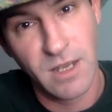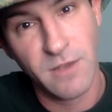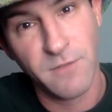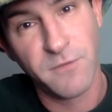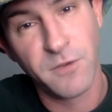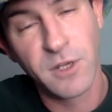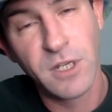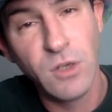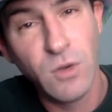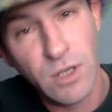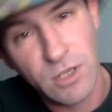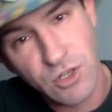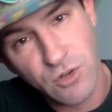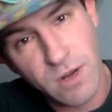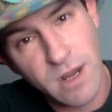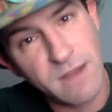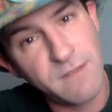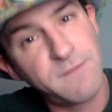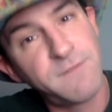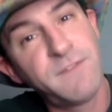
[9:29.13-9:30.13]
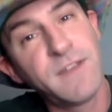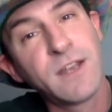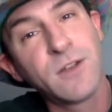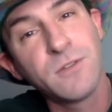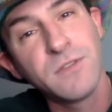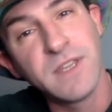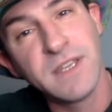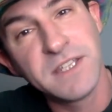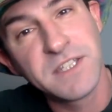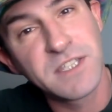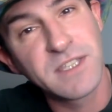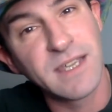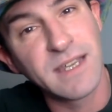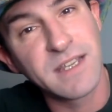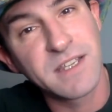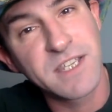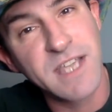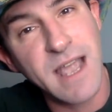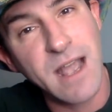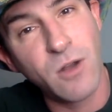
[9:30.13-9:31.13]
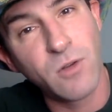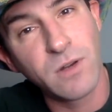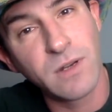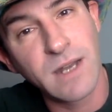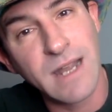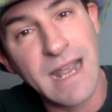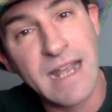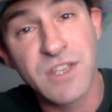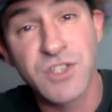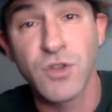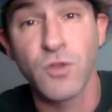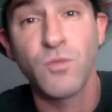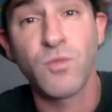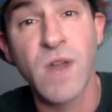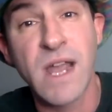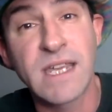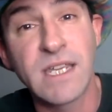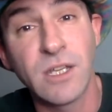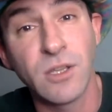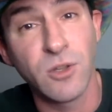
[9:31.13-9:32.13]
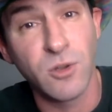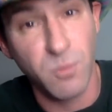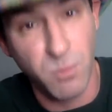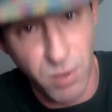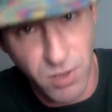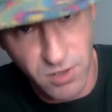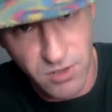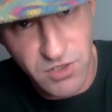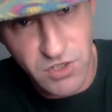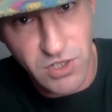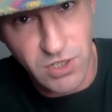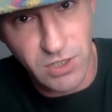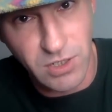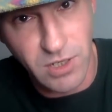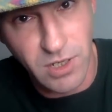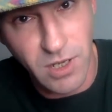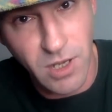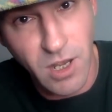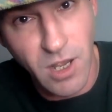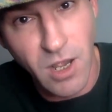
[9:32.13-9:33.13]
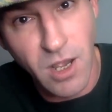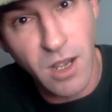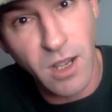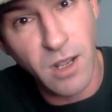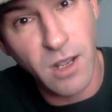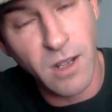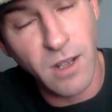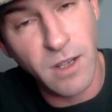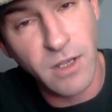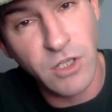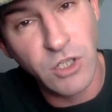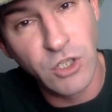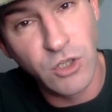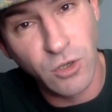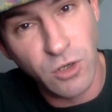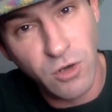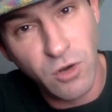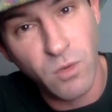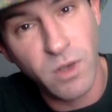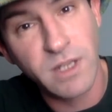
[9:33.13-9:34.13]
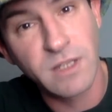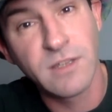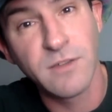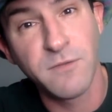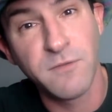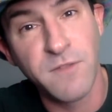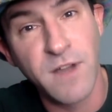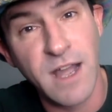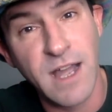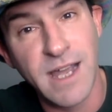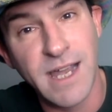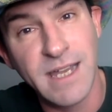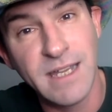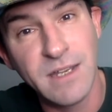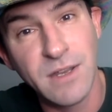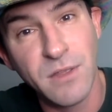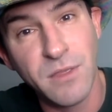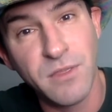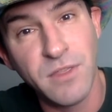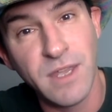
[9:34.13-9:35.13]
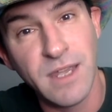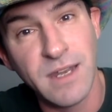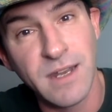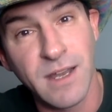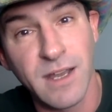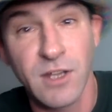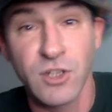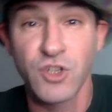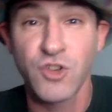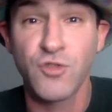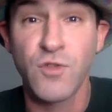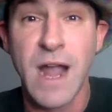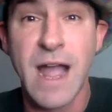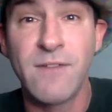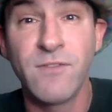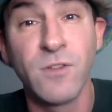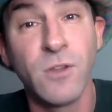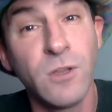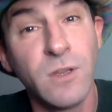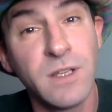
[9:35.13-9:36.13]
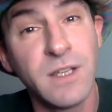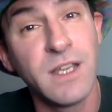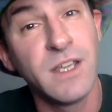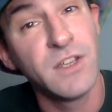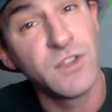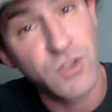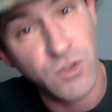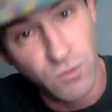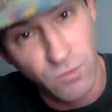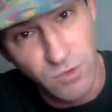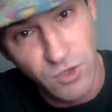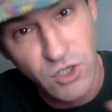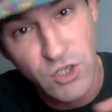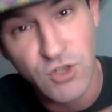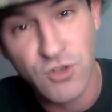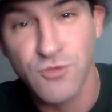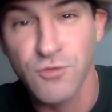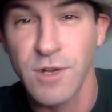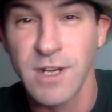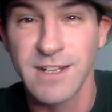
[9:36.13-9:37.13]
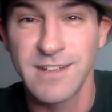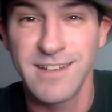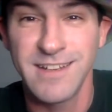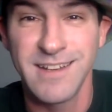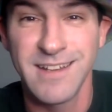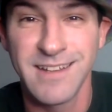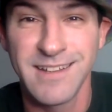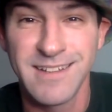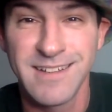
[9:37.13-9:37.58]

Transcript: For you to try and figure these things out as a regular person, you're going to find that travel is restricted,